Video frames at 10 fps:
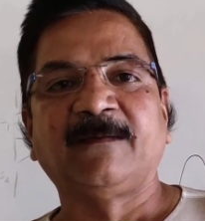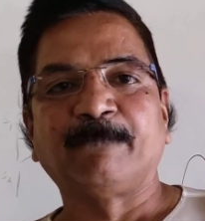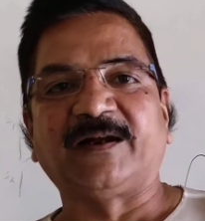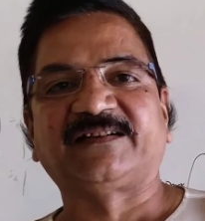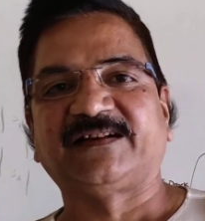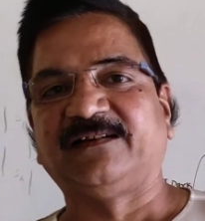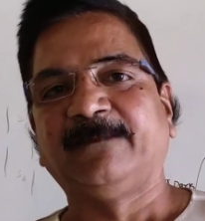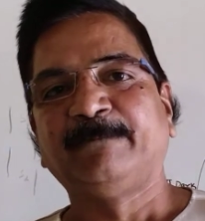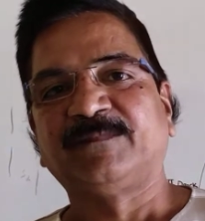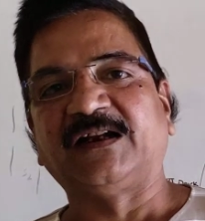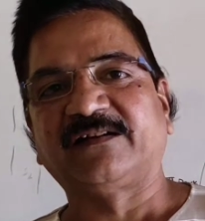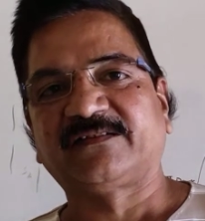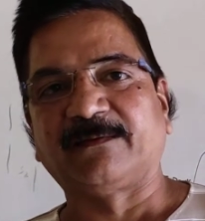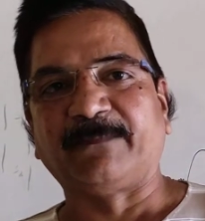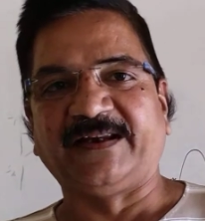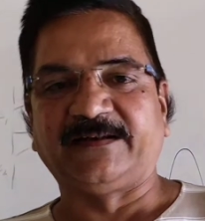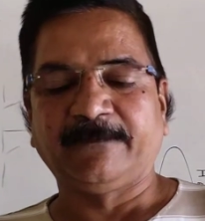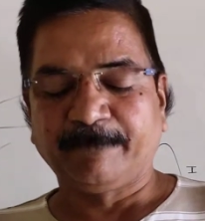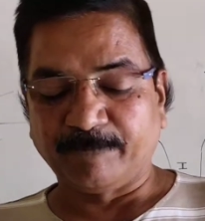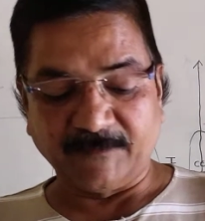pattern. That is the main